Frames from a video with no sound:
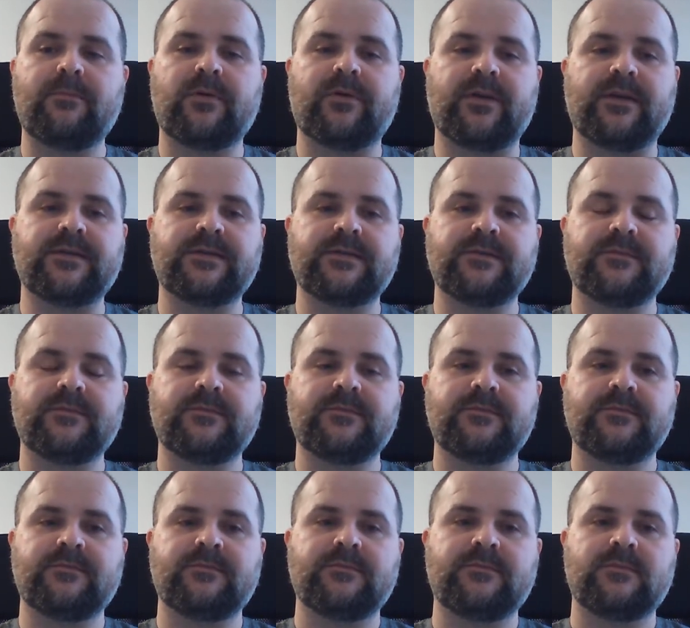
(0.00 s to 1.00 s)
it.
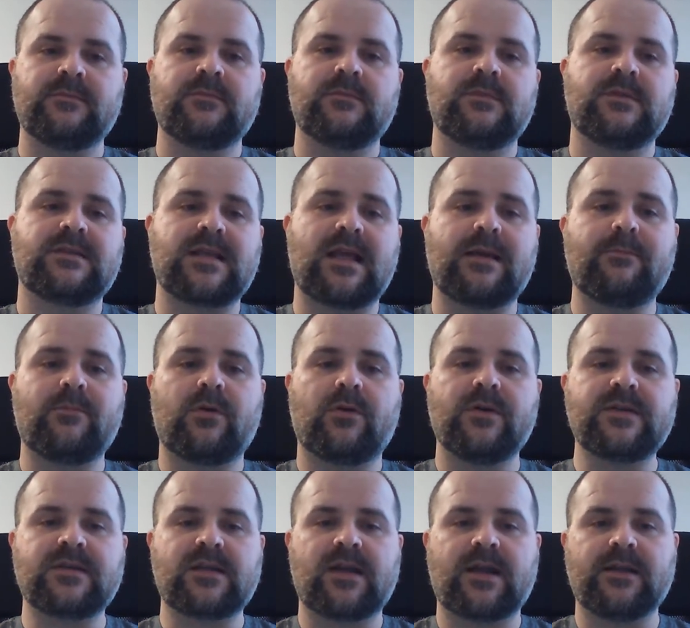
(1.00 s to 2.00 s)
Some
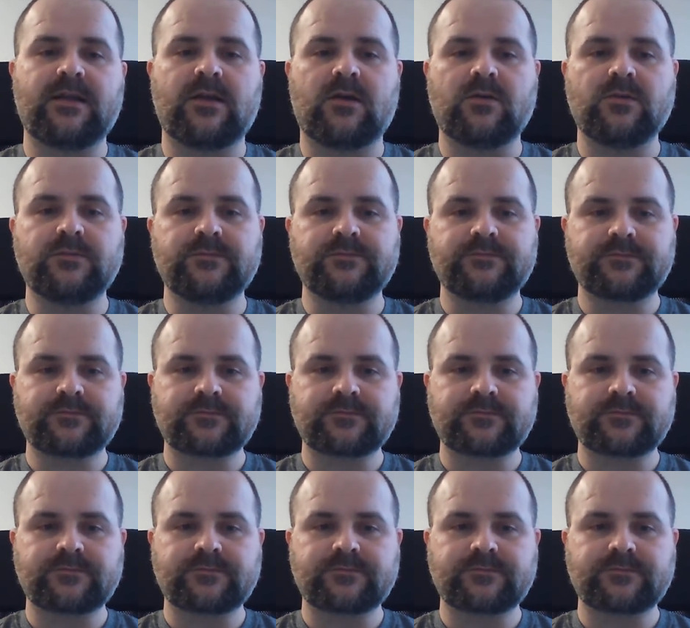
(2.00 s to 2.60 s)
boys I know